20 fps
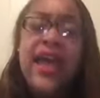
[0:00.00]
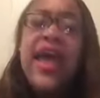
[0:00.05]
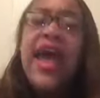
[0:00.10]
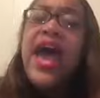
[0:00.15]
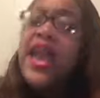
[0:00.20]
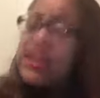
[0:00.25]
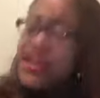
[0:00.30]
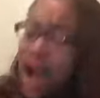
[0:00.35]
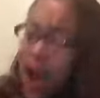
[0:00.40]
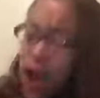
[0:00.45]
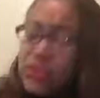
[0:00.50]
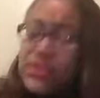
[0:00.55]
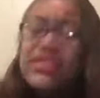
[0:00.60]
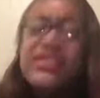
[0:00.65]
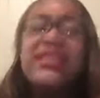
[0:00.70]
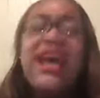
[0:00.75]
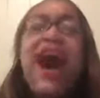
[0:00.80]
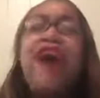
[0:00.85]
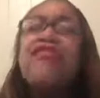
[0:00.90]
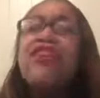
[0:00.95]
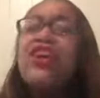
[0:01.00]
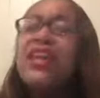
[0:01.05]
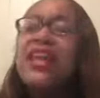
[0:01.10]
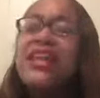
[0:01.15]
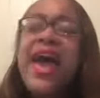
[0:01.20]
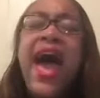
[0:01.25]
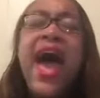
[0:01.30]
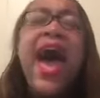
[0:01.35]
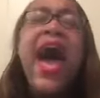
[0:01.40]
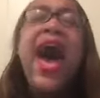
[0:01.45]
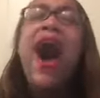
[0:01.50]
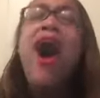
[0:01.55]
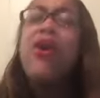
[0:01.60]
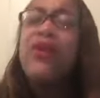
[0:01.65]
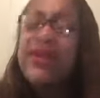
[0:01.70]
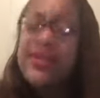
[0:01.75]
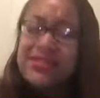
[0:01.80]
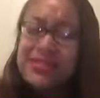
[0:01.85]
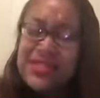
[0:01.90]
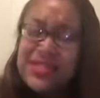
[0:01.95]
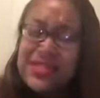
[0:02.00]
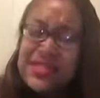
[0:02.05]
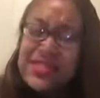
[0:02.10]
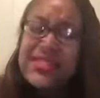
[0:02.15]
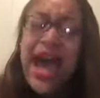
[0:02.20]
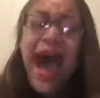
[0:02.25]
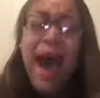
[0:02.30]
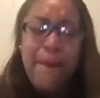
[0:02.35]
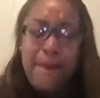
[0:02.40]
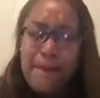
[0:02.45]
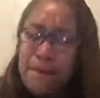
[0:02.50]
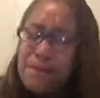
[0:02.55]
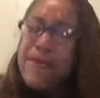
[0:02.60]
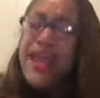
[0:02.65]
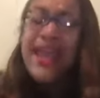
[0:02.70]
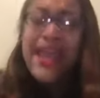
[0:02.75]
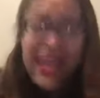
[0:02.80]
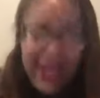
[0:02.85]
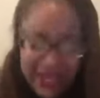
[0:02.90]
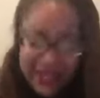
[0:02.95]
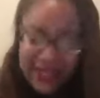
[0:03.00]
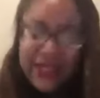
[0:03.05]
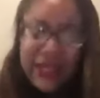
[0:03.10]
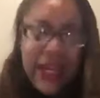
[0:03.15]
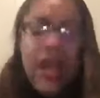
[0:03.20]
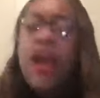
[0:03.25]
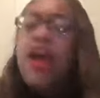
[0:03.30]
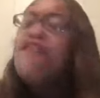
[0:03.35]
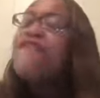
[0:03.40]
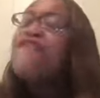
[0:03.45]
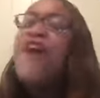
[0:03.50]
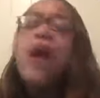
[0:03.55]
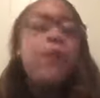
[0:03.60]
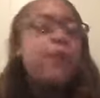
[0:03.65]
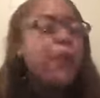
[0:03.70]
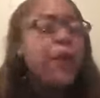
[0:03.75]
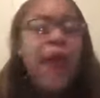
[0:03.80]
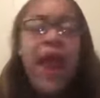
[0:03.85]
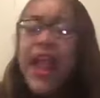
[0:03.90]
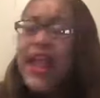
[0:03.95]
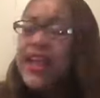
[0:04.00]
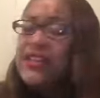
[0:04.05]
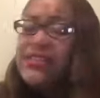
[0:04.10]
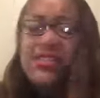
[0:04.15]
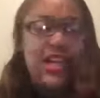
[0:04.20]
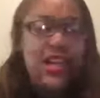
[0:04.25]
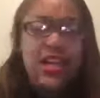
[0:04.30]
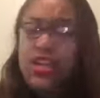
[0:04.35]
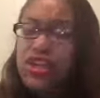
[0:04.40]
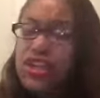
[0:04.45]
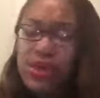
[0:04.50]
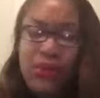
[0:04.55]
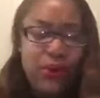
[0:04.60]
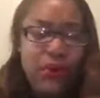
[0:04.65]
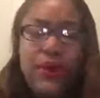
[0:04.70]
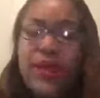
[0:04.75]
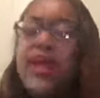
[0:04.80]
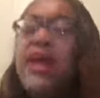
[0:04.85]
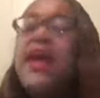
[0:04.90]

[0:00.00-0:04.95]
and no devil in hell can stop me from praising you.